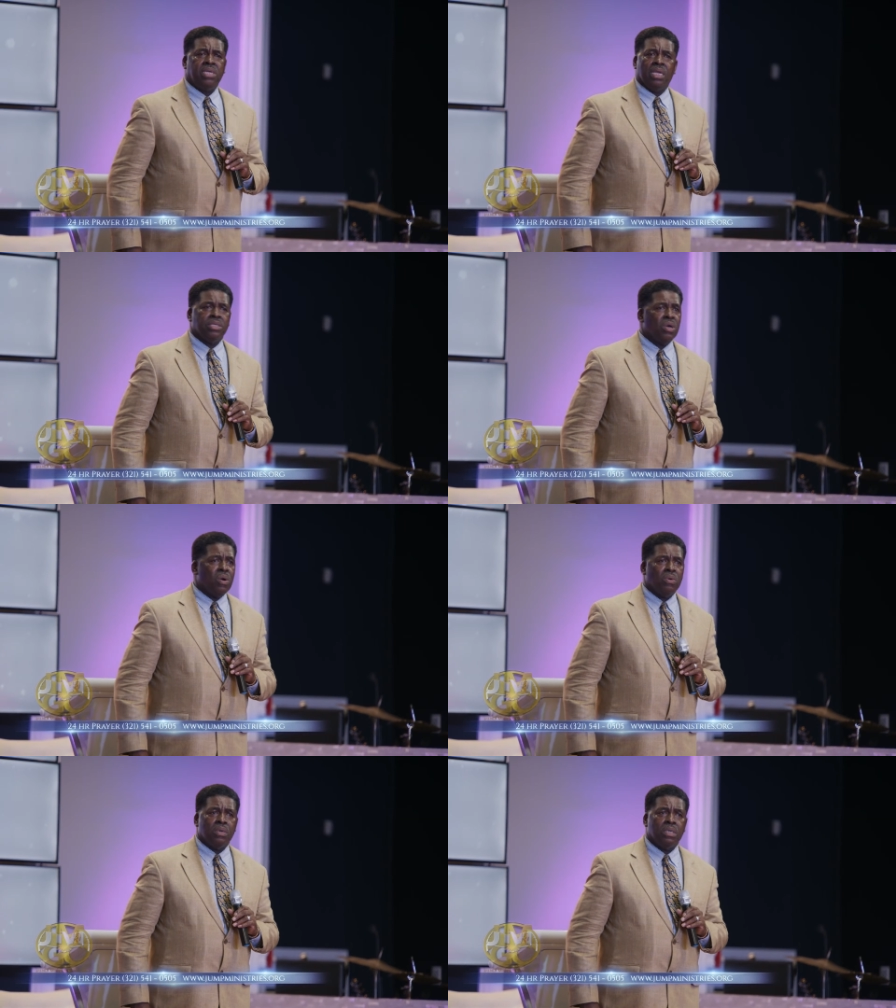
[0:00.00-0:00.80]
telling
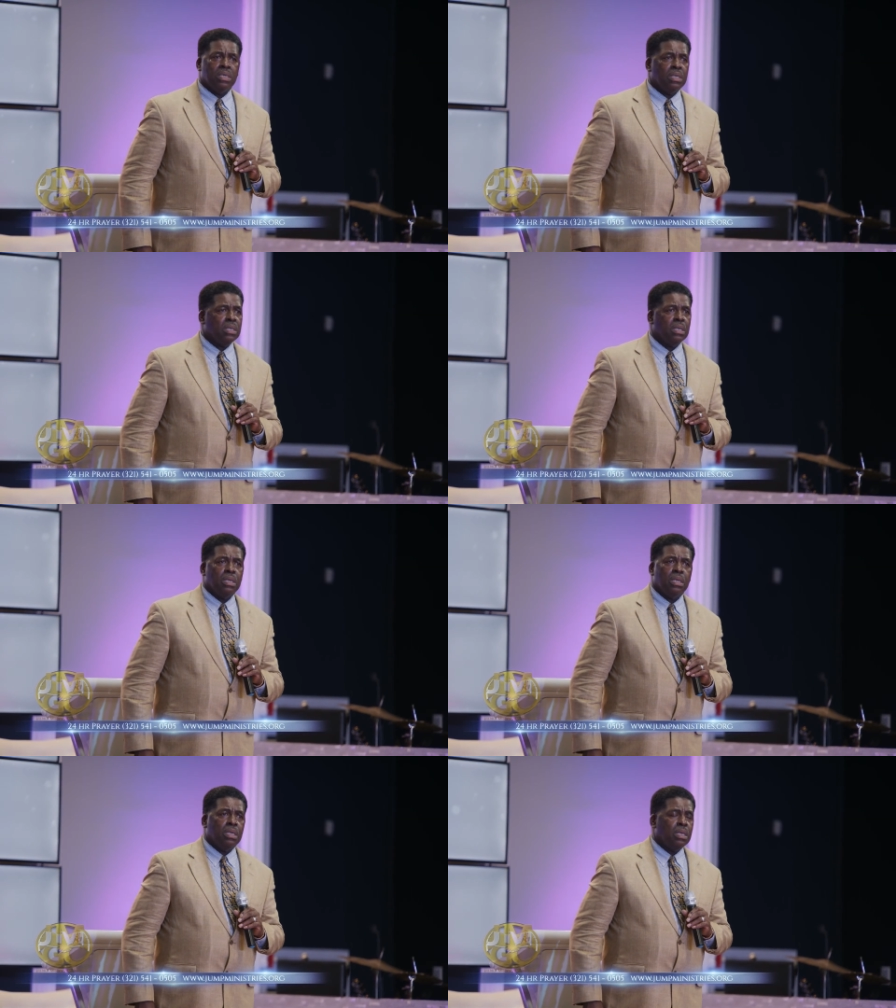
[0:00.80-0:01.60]
y'all,
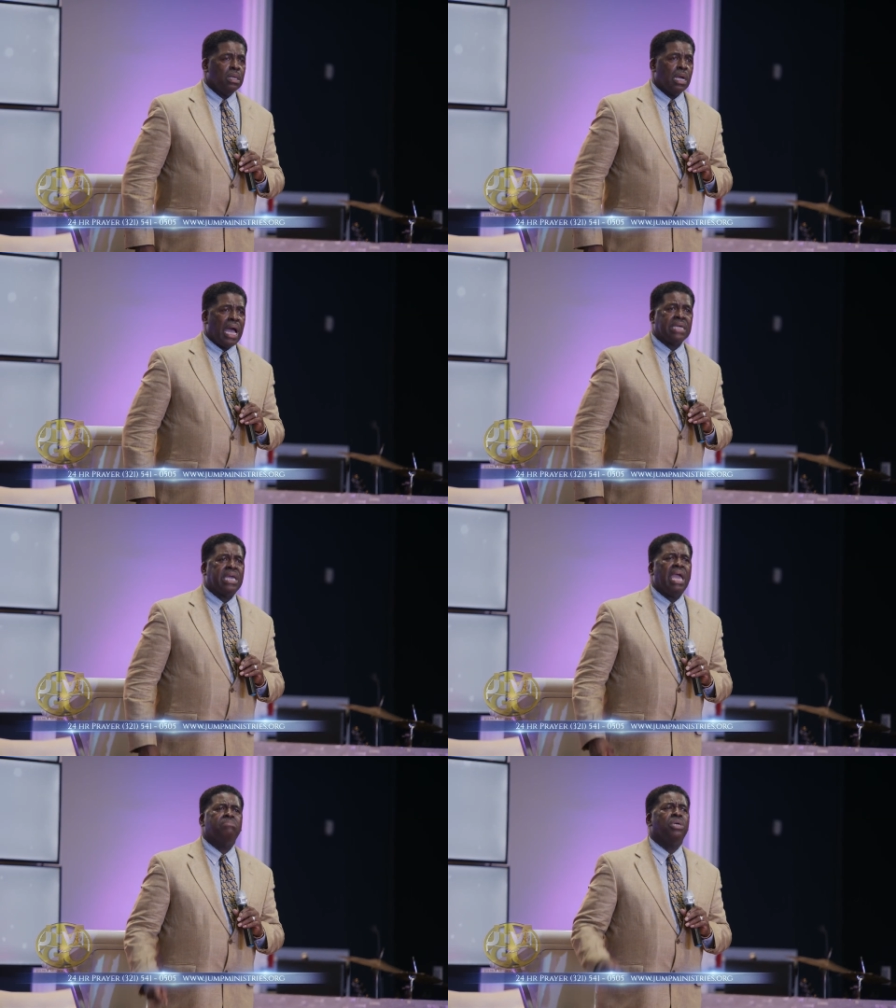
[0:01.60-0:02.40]
I
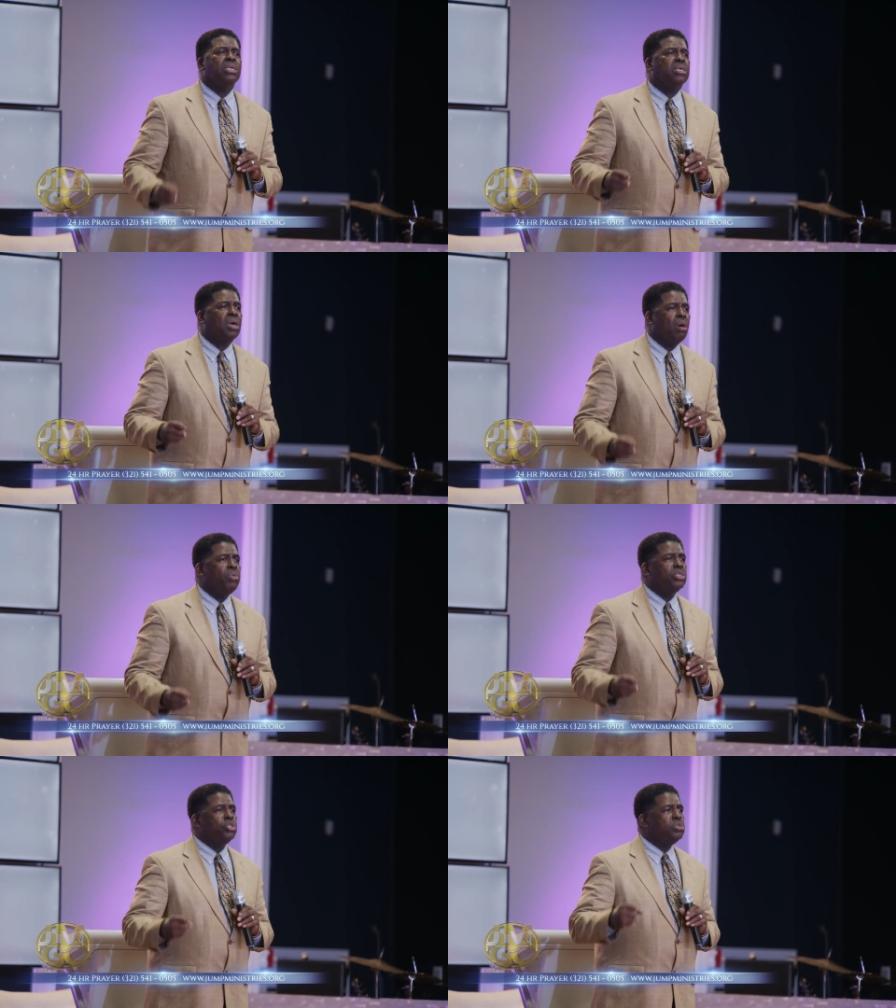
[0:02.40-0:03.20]
came to
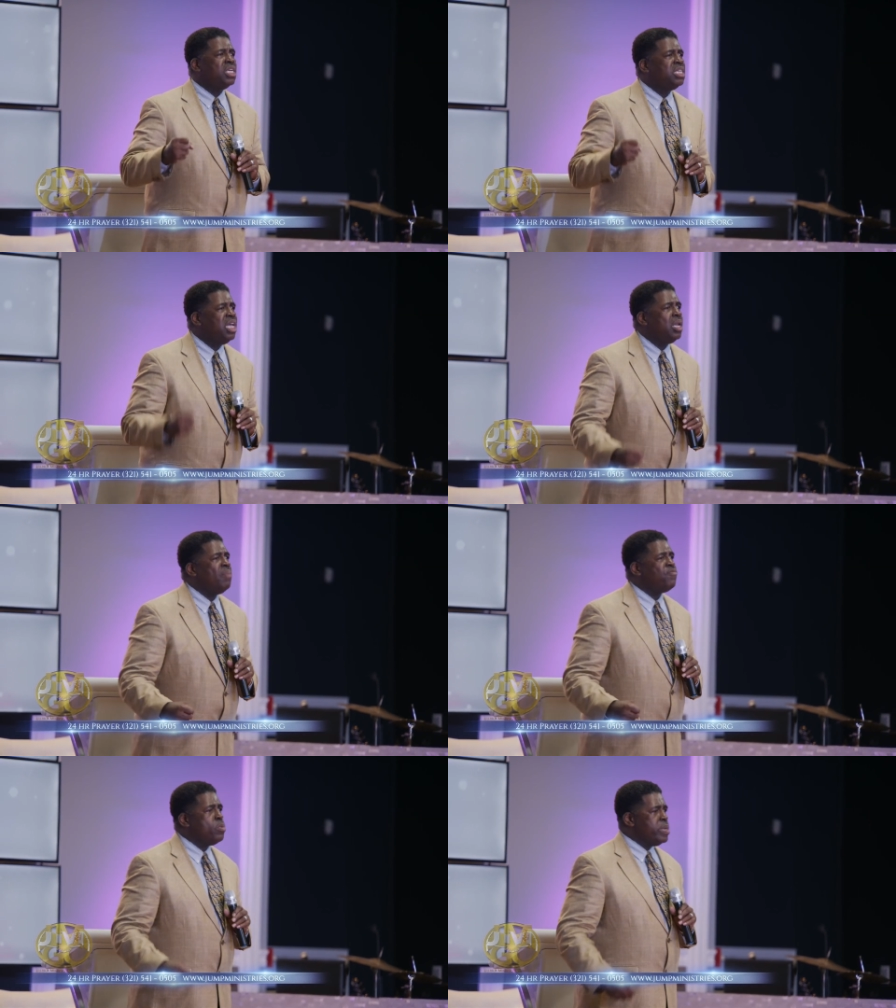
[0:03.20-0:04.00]
encourage you to get
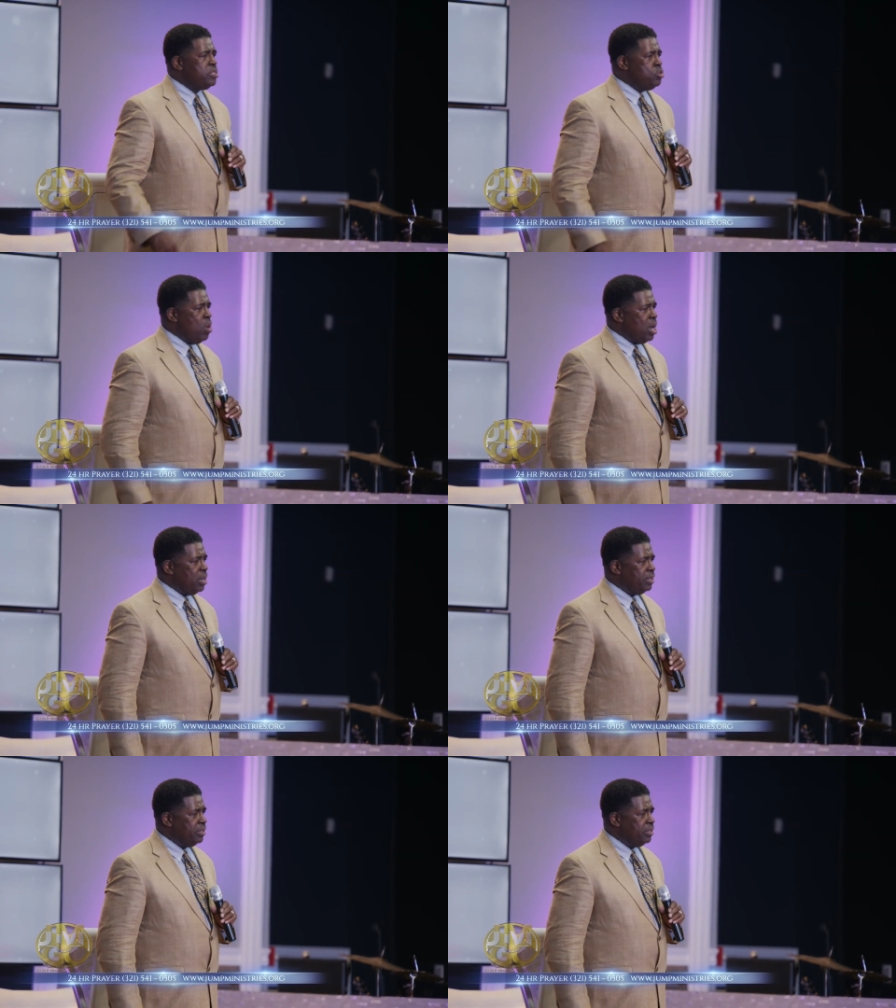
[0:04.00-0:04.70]
up from where you are